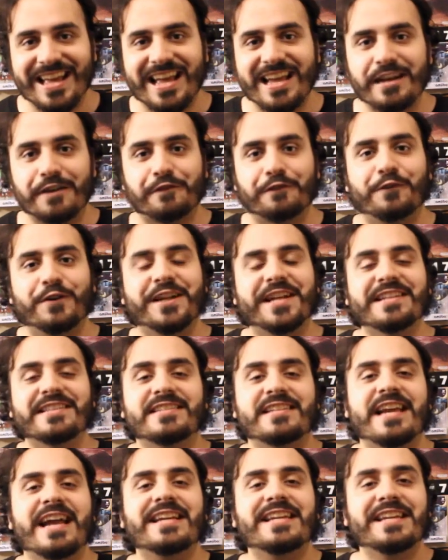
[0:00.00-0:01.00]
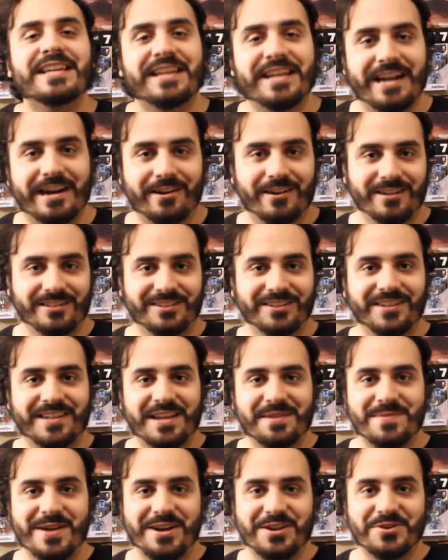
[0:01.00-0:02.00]
and a freaking Tekken character
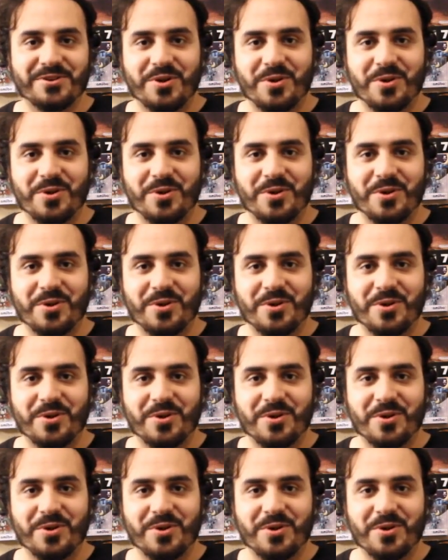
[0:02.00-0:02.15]
came out of